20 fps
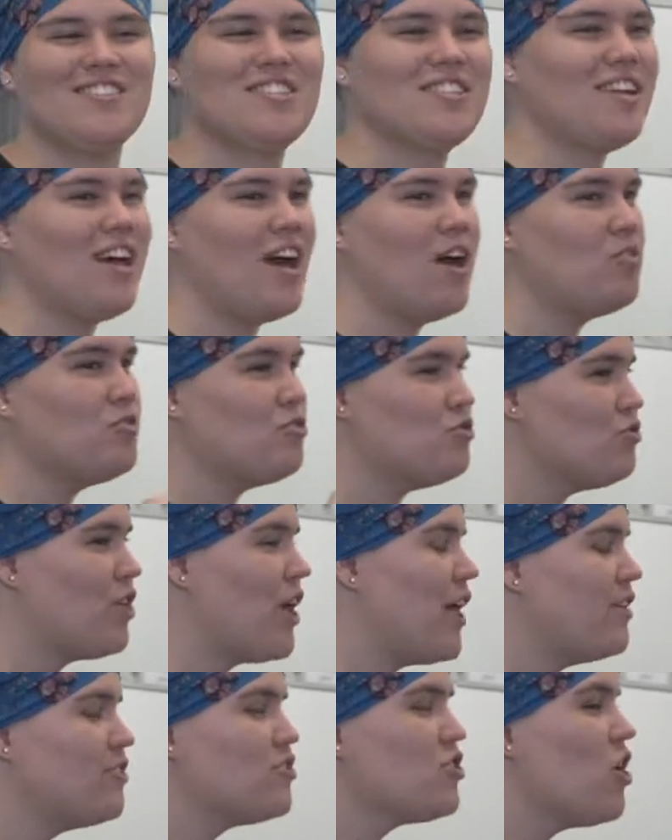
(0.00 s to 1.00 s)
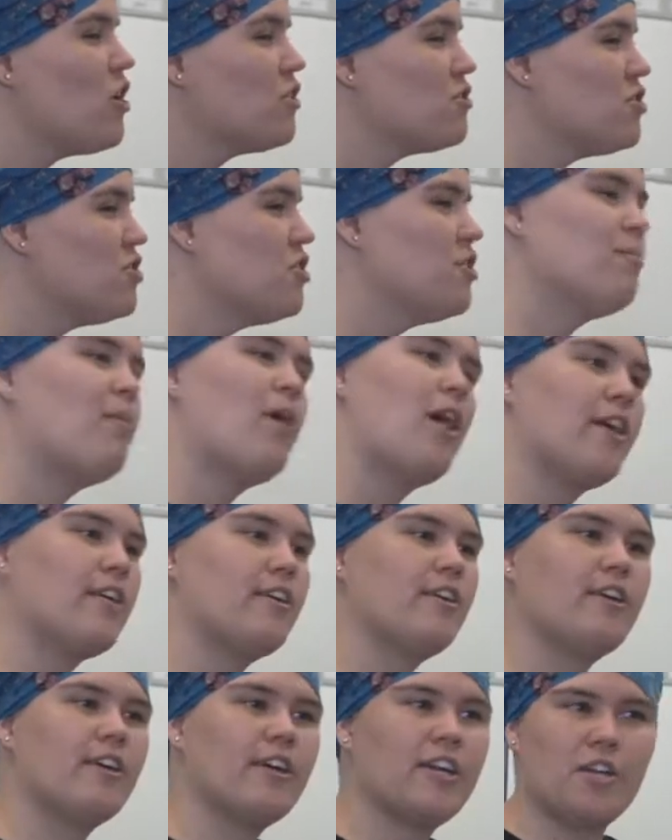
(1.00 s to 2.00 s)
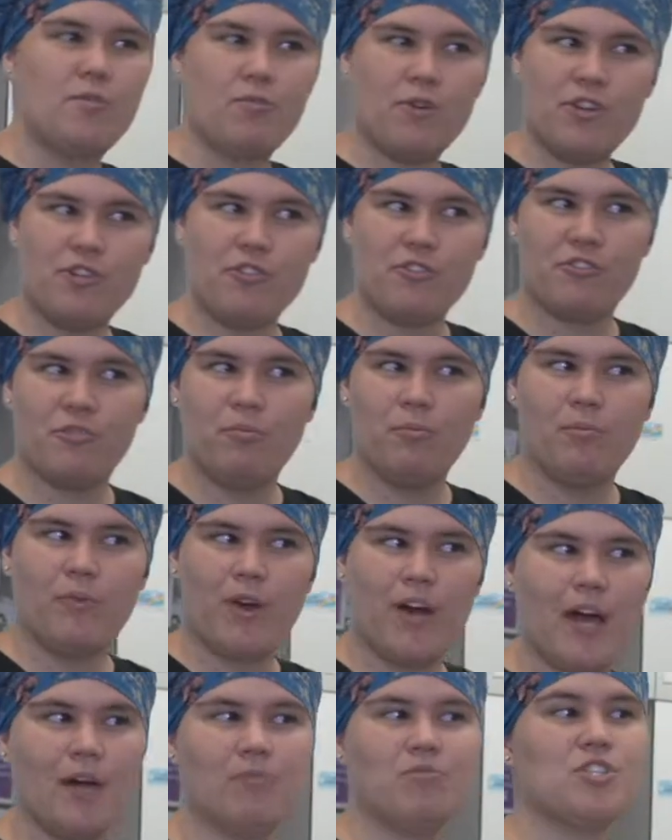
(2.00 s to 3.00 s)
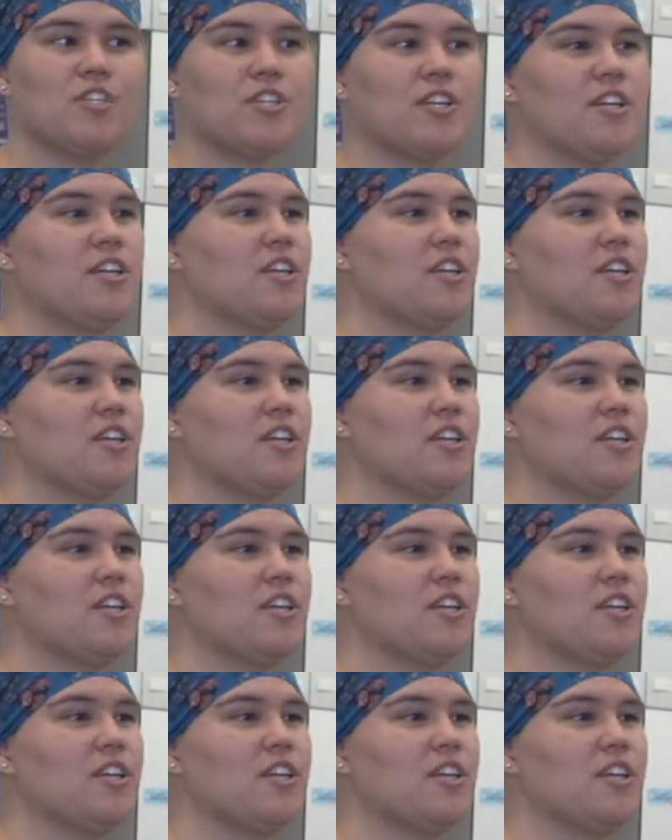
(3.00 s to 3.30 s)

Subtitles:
to not, you can't talk to your partner or anyone in the group. I'm just going to